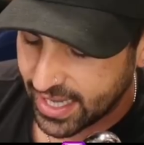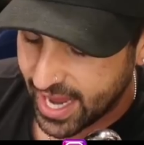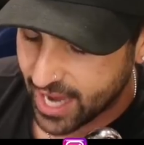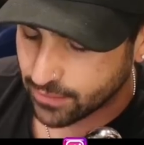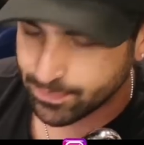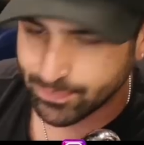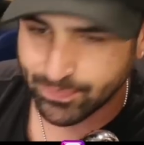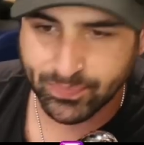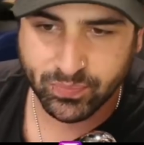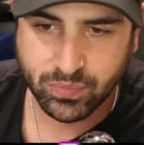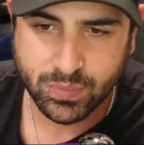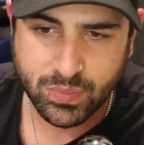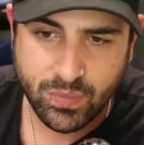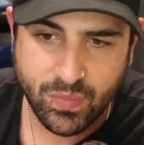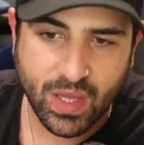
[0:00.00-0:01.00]
Now,
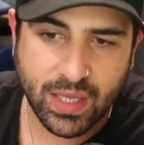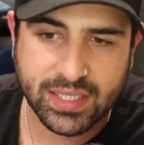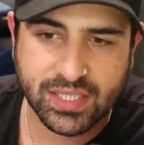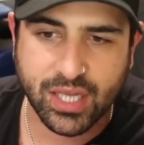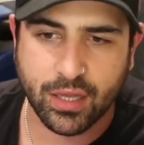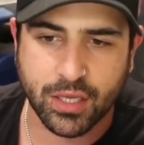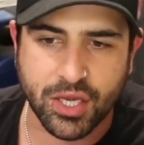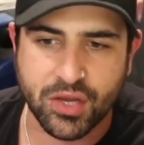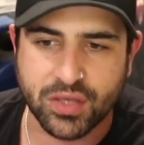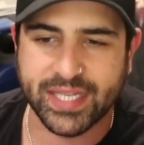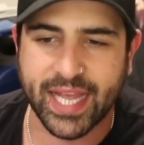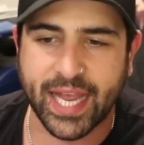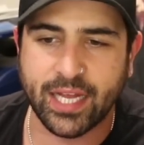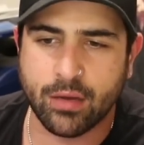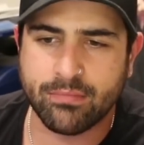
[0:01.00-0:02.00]
let's go to the news.
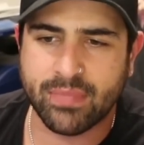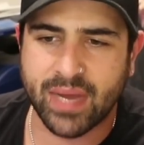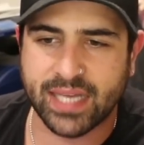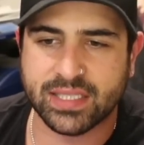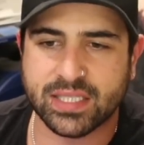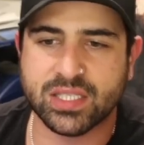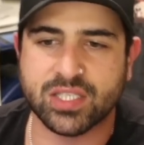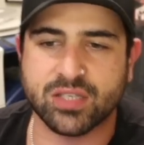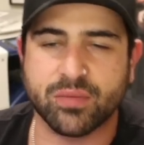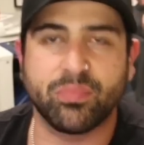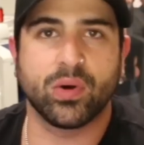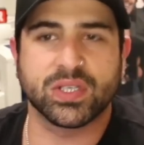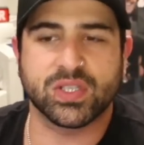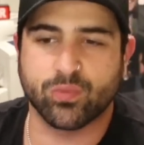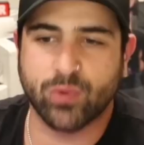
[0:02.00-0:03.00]
Elon Musk
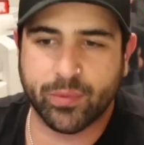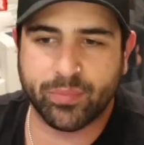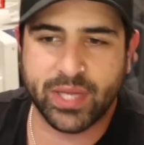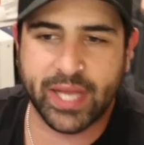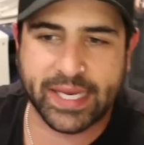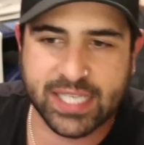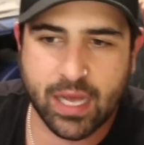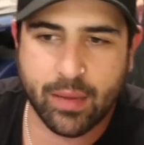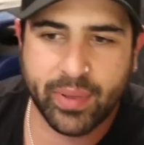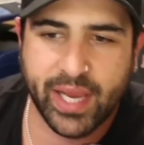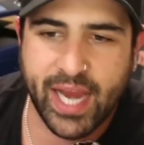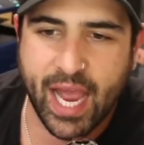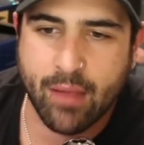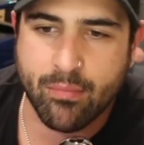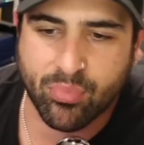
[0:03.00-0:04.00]
supports Ripple
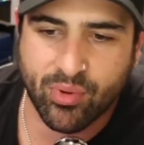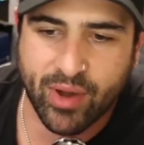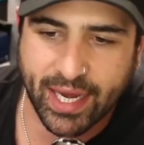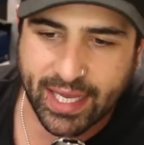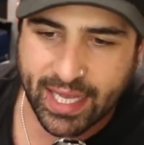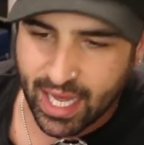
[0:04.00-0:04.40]
XRP and Brad